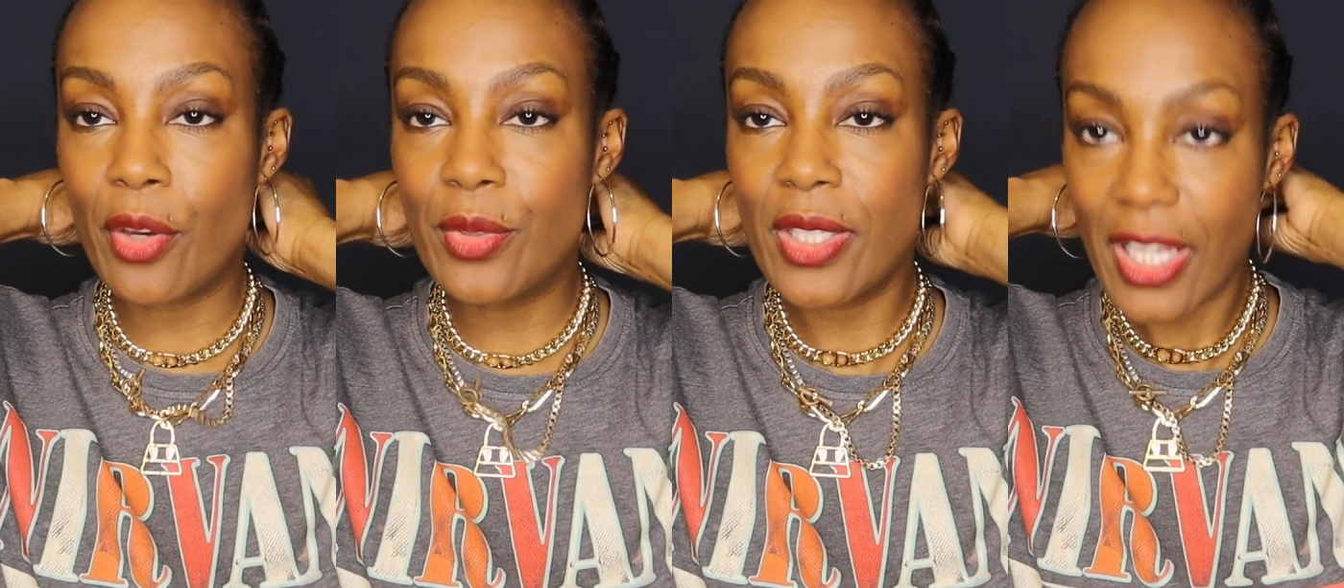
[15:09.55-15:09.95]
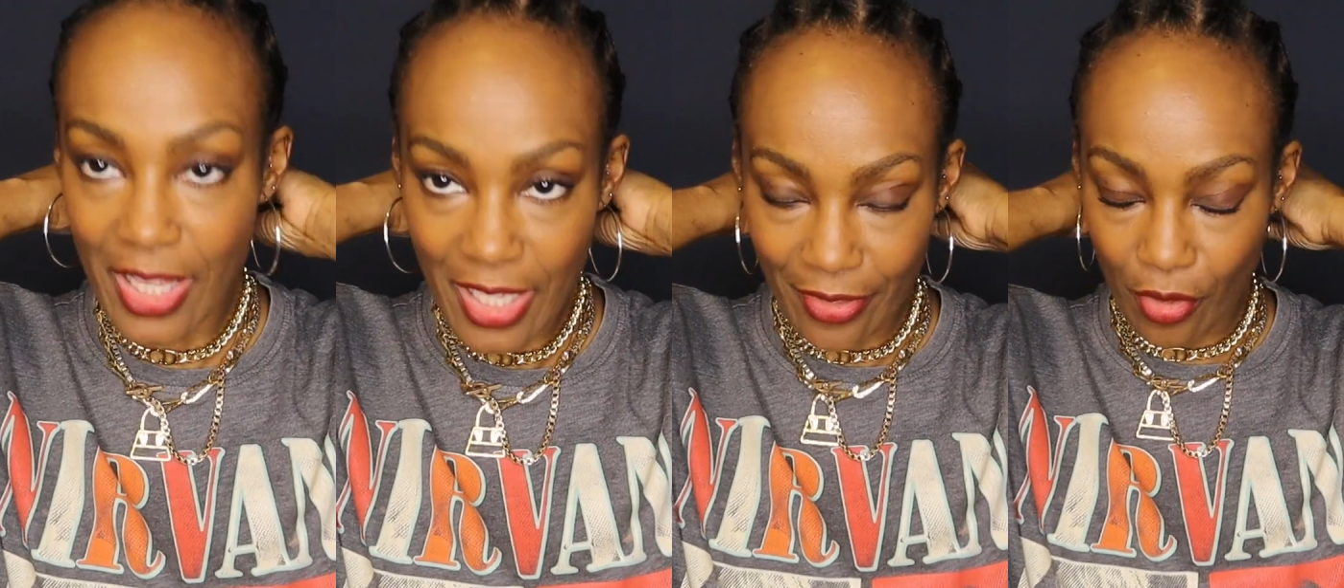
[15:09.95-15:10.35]
see,
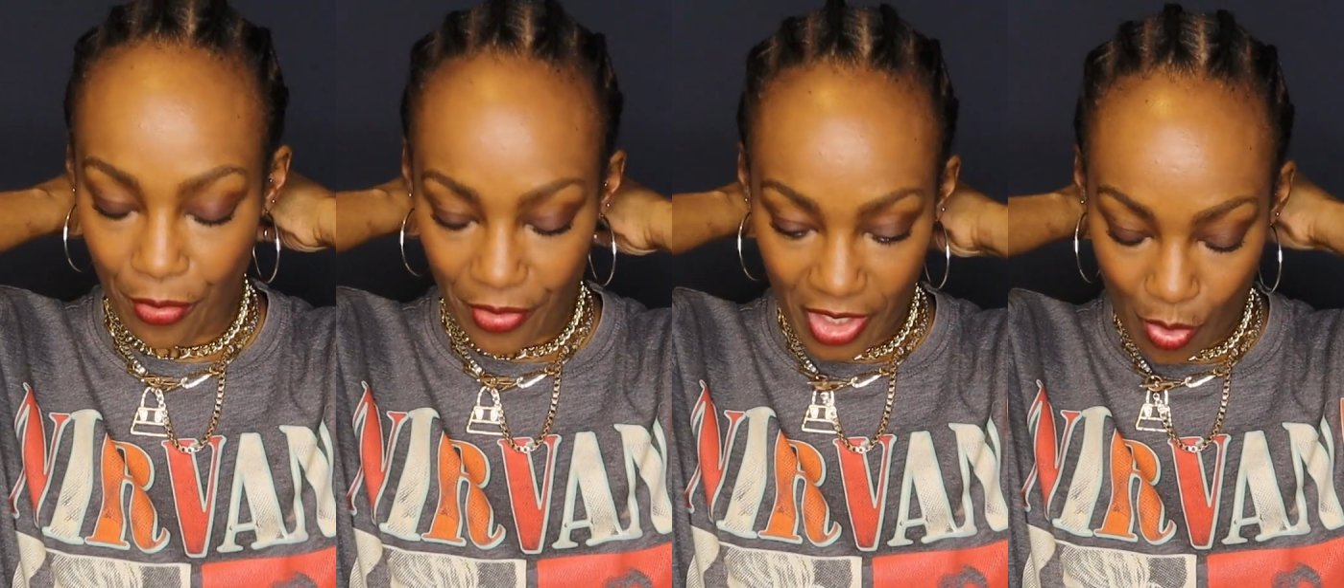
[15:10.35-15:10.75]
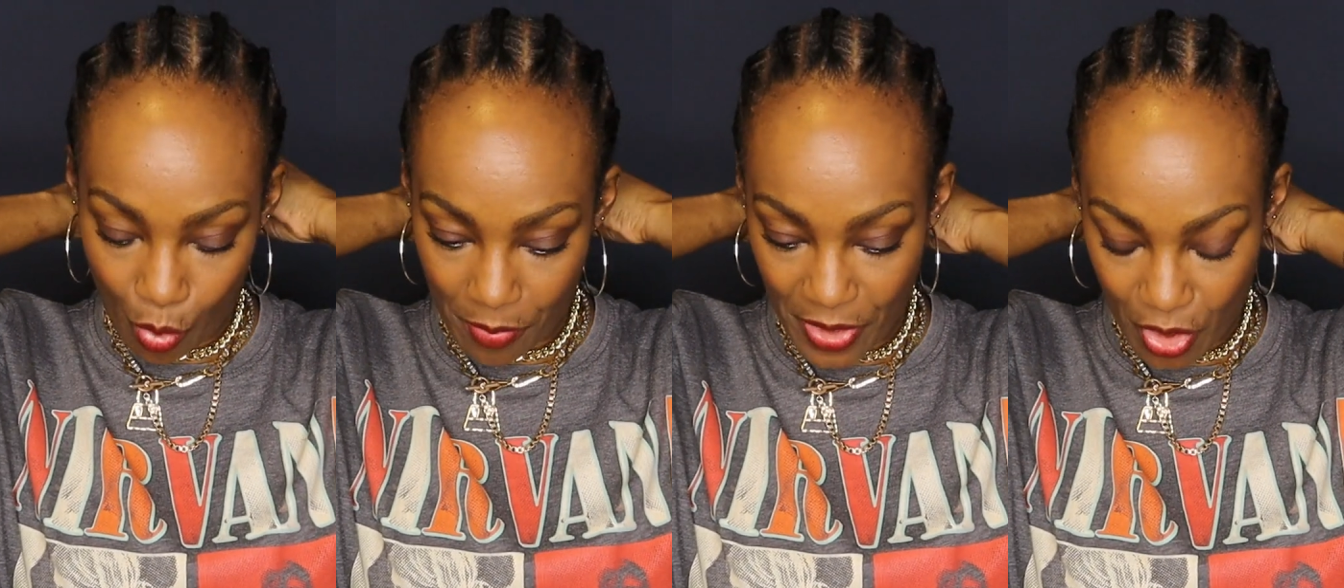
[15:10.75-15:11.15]
I don't think it
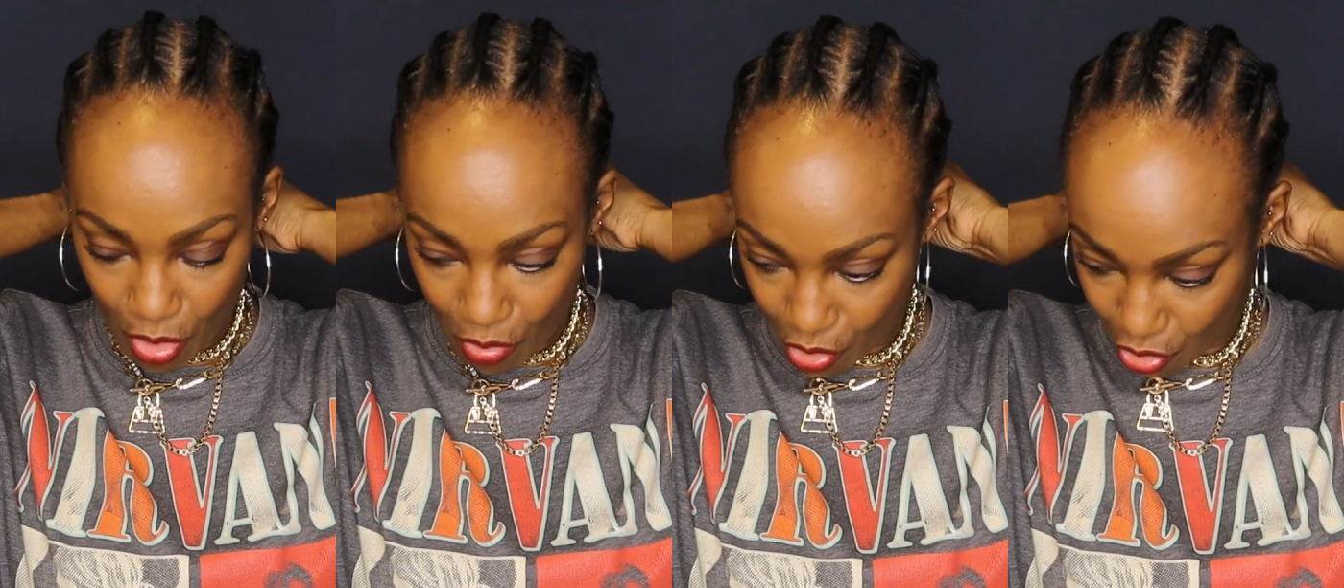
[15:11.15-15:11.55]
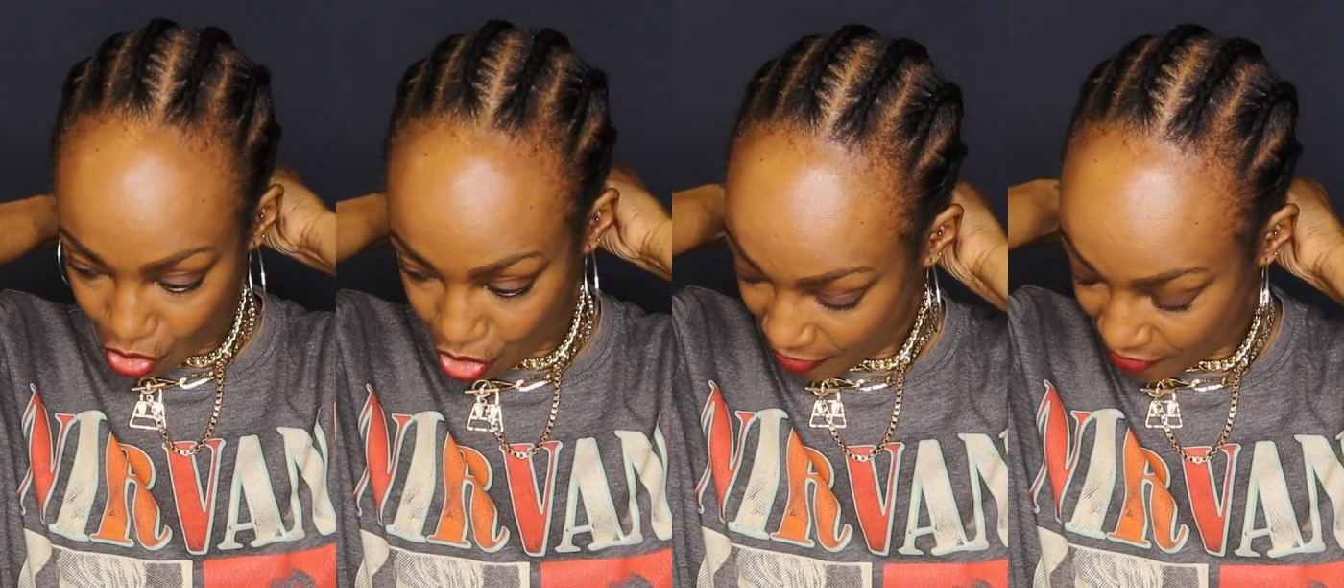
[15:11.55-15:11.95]
would be too
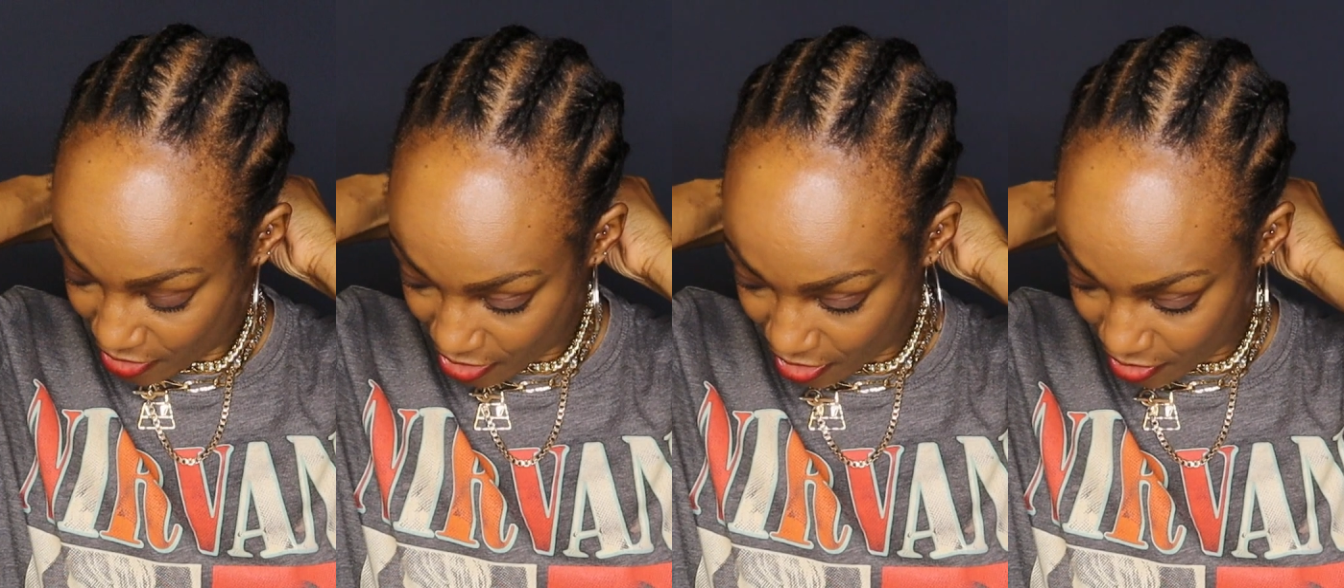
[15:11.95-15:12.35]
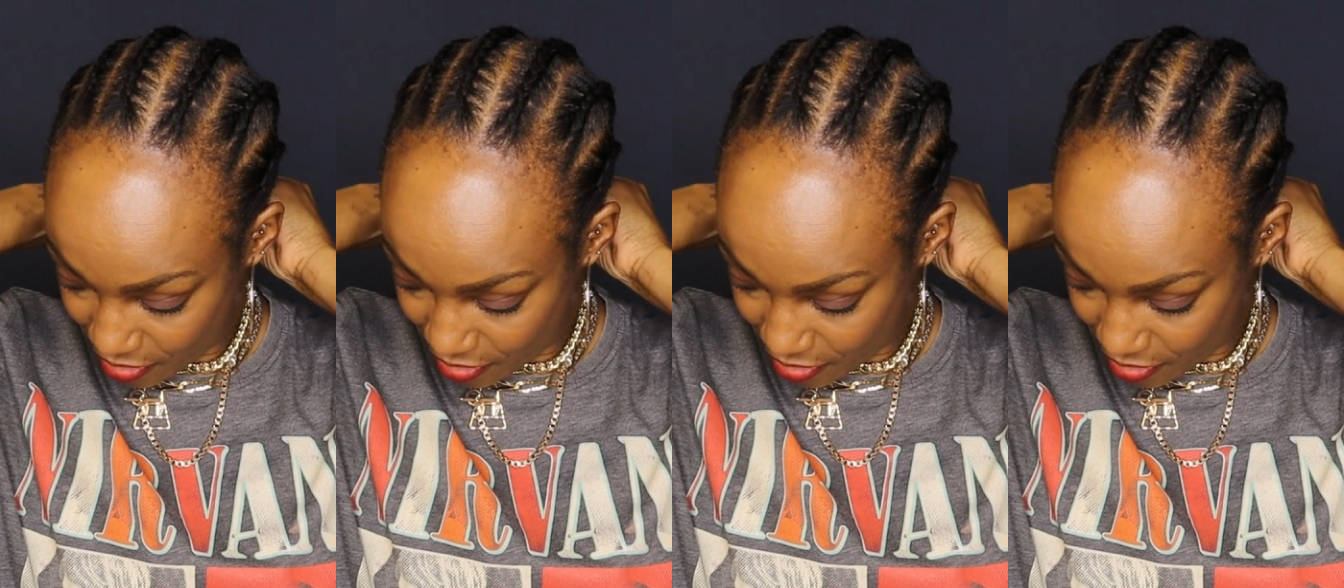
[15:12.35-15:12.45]
much. I feel like it's